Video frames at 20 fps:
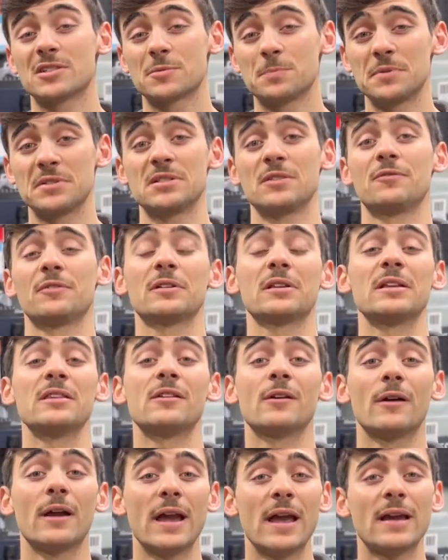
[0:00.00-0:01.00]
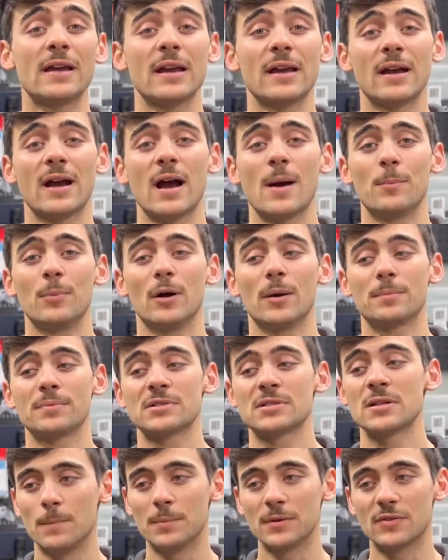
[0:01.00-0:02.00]
specifically their AK
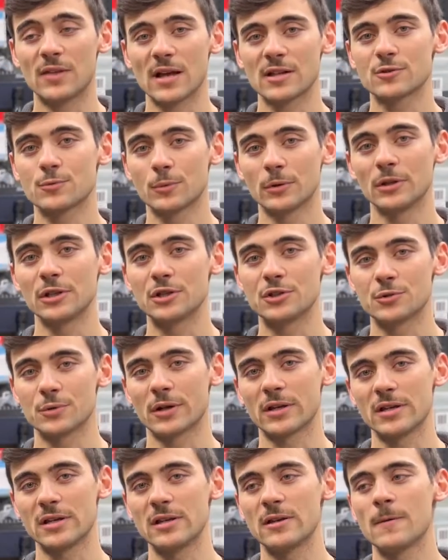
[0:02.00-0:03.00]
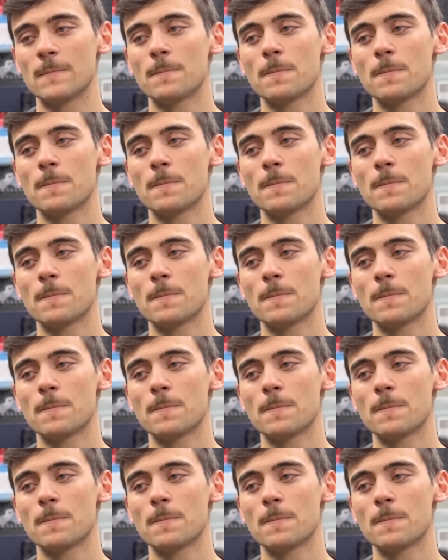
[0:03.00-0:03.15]
hop-ups, but that's really tricky.